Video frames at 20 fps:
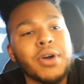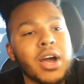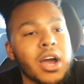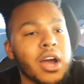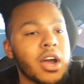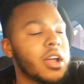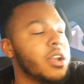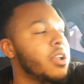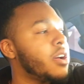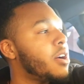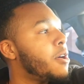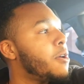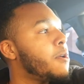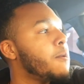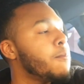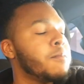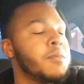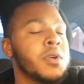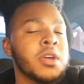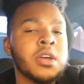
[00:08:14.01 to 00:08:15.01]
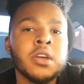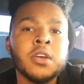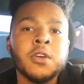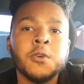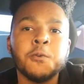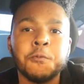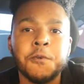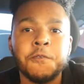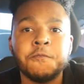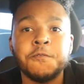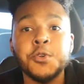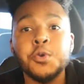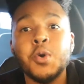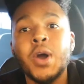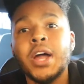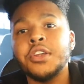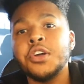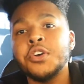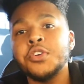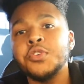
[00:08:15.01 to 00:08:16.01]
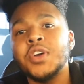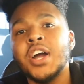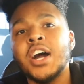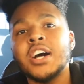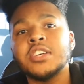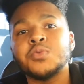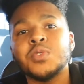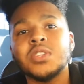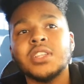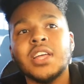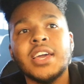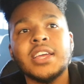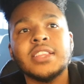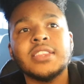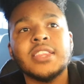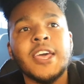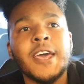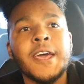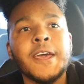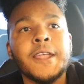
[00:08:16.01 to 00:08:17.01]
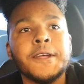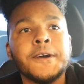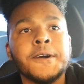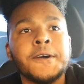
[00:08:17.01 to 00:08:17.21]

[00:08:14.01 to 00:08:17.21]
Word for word: Pod, um, review. I know you guys will like that.